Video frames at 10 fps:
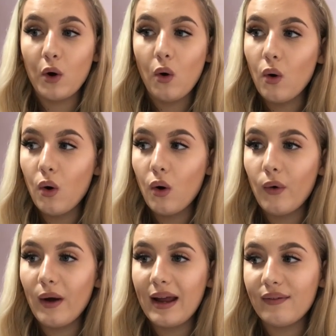
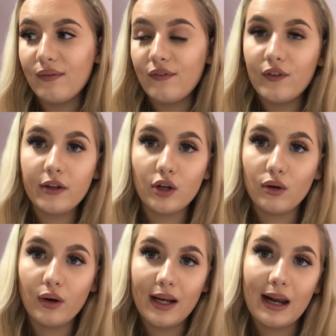Or if
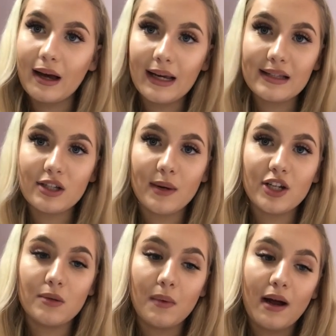you're in a lucky
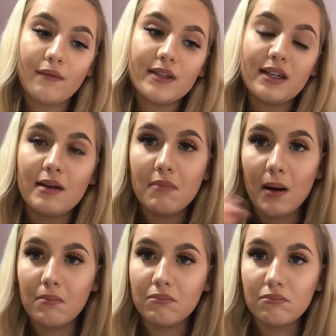situation where obviously your
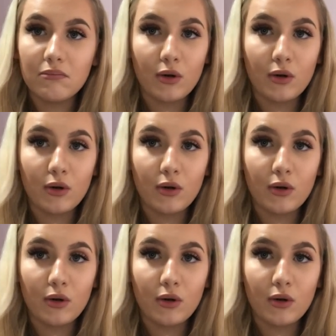mum